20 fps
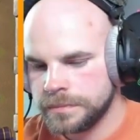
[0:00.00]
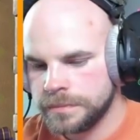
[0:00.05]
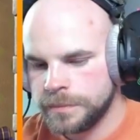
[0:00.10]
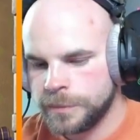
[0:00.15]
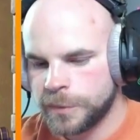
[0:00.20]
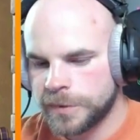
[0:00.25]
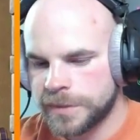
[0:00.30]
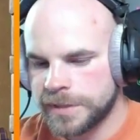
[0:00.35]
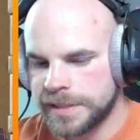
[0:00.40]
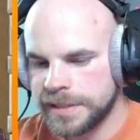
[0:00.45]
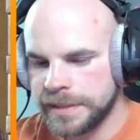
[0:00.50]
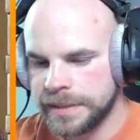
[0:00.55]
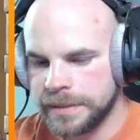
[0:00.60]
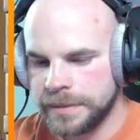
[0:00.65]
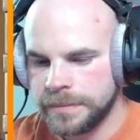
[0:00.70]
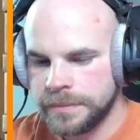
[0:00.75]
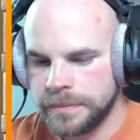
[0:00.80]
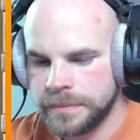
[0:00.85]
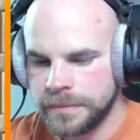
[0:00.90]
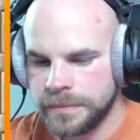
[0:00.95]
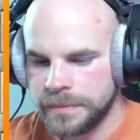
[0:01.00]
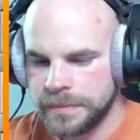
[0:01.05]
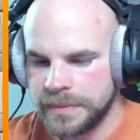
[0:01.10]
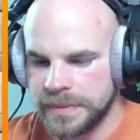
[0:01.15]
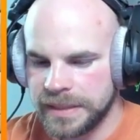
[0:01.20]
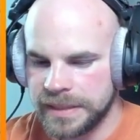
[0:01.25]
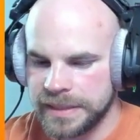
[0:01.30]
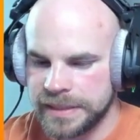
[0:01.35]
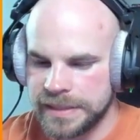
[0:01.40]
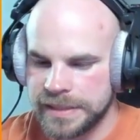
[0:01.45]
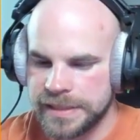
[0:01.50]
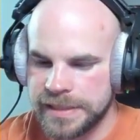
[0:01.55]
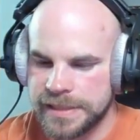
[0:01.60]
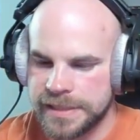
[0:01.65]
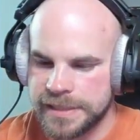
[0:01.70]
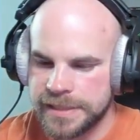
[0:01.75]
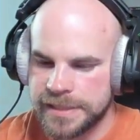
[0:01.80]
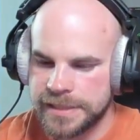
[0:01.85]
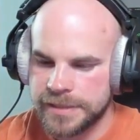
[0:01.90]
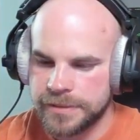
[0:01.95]
We'll see. That
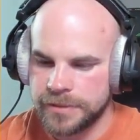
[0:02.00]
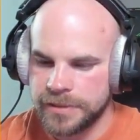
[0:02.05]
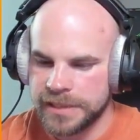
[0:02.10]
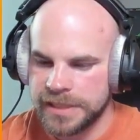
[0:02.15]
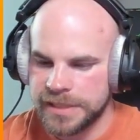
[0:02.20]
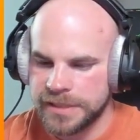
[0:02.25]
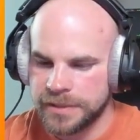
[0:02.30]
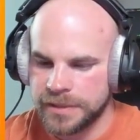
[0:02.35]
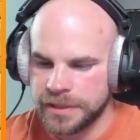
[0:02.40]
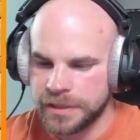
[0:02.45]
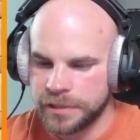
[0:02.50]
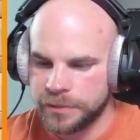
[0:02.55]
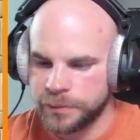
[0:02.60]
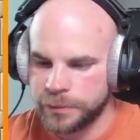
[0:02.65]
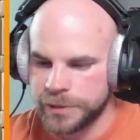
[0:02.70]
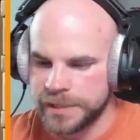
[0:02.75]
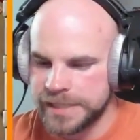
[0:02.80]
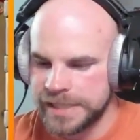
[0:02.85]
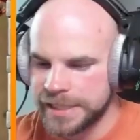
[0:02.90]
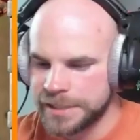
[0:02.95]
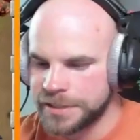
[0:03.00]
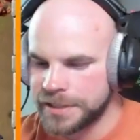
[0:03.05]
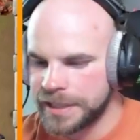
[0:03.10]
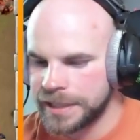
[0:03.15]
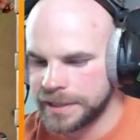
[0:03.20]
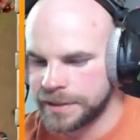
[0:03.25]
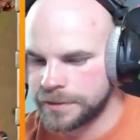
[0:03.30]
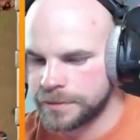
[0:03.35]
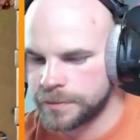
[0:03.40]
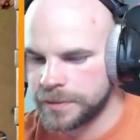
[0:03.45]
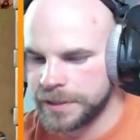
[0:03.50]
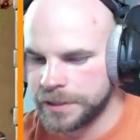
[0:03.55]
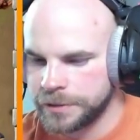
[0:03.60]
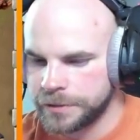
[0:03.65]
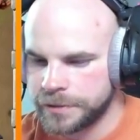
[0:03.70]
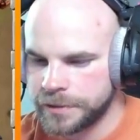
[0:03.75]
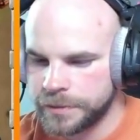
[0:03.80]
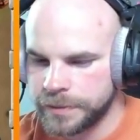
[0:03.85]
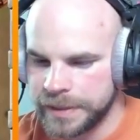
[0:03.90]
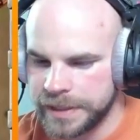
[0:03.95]
is what he's going to go for. He's actually got 3
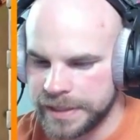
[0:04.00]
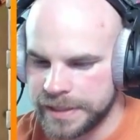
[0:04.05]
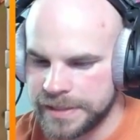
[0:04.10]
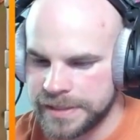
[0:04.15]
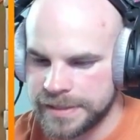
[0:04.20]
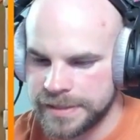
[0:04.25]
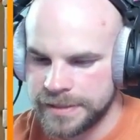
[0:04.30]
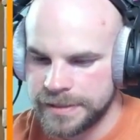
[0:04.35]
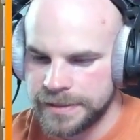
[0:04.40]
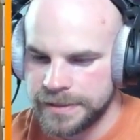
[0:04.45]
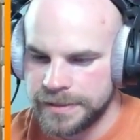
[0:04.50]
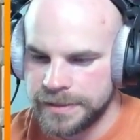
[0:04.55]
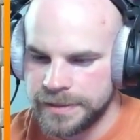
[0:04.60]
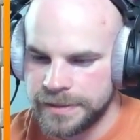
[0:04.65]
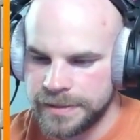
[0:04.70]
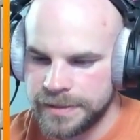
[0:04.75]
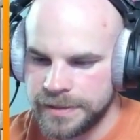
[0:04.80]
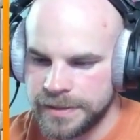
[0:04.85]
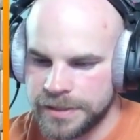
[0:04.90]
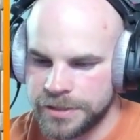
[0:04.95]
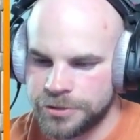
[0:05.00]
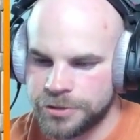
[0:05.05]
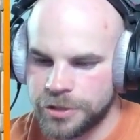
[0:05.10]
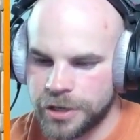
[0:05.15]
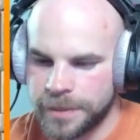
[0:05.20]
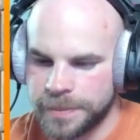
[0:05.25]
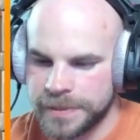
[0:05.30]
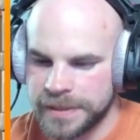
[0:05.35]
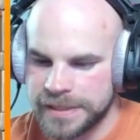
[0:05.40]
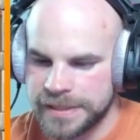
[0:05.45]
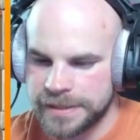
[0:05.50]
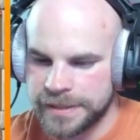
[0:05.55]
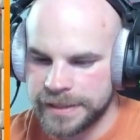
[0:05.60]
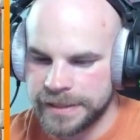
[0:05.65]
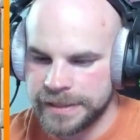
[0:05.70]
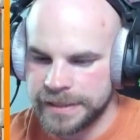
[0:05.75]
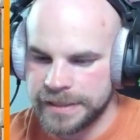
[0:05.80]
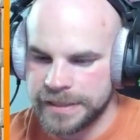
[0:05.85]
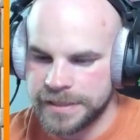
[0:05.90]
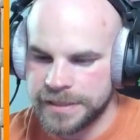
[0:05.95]
earthquakes. Dropping his
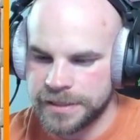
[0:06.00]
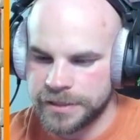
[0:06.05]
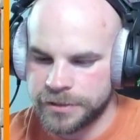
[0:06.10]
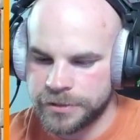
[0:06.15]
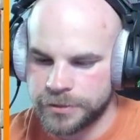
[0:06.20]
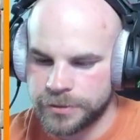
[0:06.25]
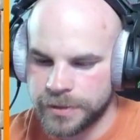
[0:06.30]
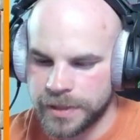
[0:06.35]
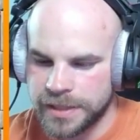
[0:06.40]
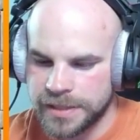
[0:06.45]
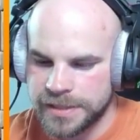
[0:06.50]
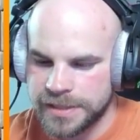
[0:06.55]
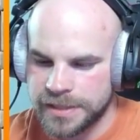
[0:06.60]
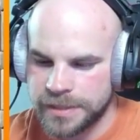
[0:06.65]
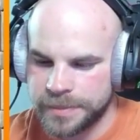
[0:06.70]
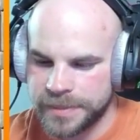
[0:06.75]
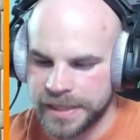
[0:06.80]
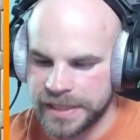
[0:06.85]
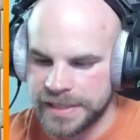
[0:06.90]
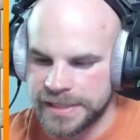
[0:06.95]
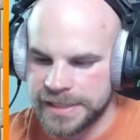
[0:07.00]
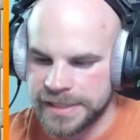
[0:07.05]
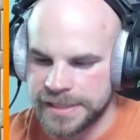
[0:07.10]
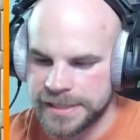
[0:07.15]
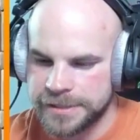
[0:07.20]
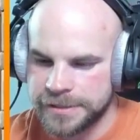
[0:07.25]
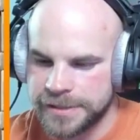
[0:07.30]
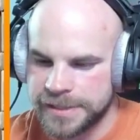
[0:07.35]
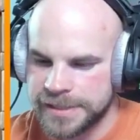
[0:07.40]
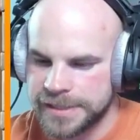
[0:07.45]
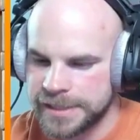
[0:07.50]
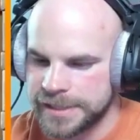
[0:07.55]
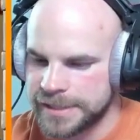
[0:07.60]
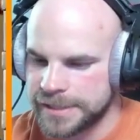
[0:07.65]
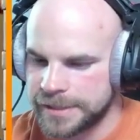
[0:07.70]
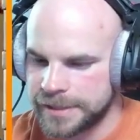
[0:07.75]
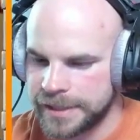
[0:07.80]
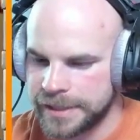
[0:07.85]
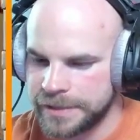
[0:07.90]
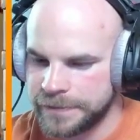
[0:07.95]
lightnings across the base. He's still 6
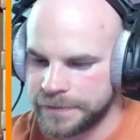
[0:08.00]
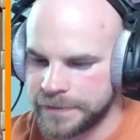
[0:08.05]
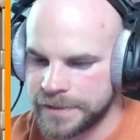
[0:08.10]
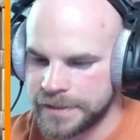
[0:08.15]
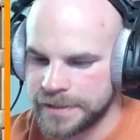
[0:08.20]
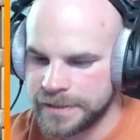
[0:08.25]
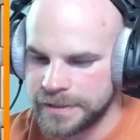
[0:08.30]
left.